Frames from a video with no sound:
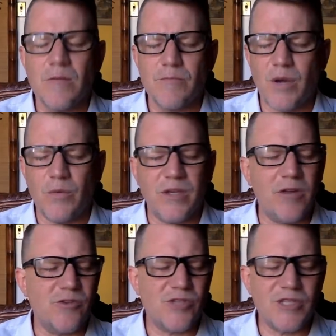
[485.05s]
But we
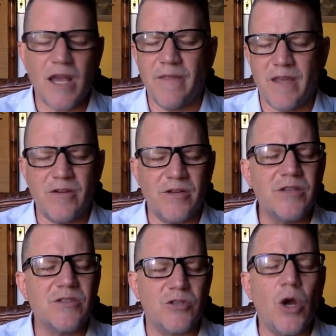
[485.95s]
understand there
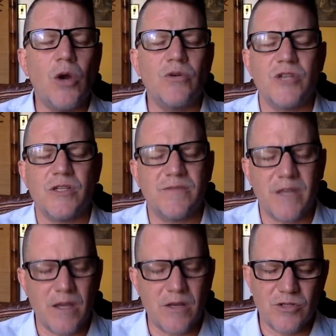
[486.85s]
is no
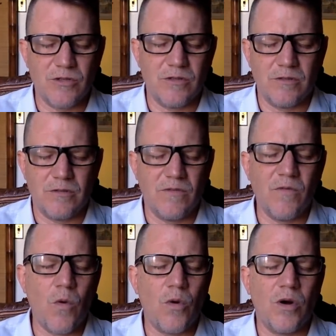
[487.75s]
justification
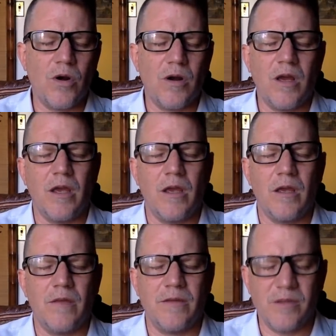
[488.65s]
for
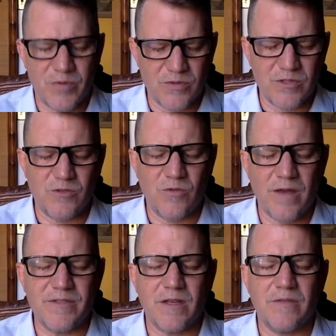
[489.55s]
the abuse you
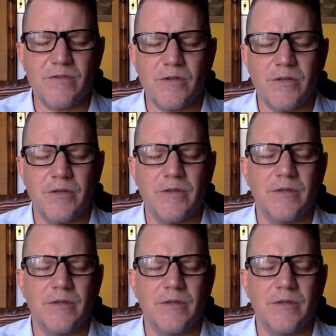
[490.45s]
have suffered.